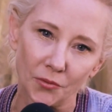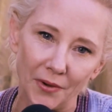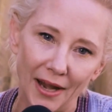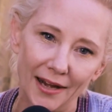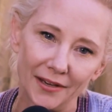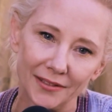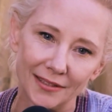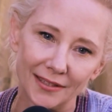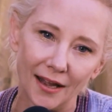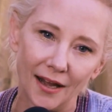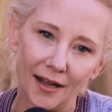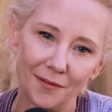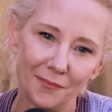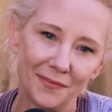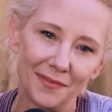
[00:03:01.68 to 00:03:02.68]
around
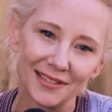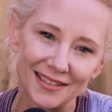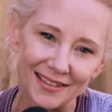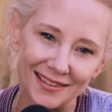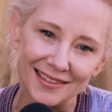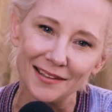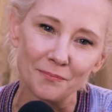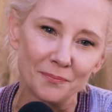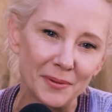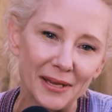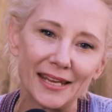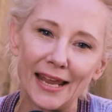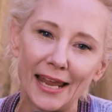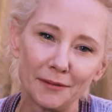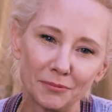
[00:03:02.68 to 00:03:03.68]

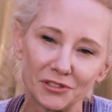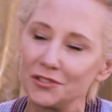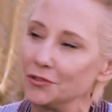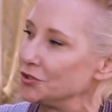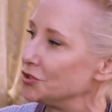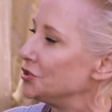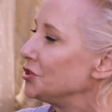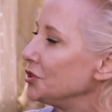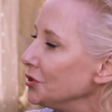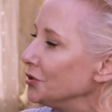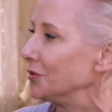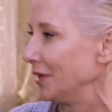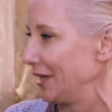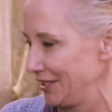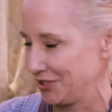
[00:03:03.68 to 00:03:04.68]
being able to
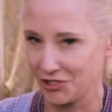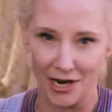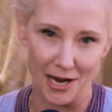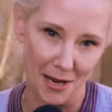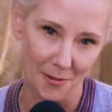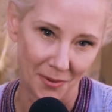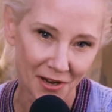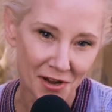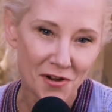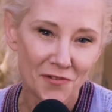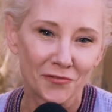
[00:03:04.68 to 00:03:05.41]
do a job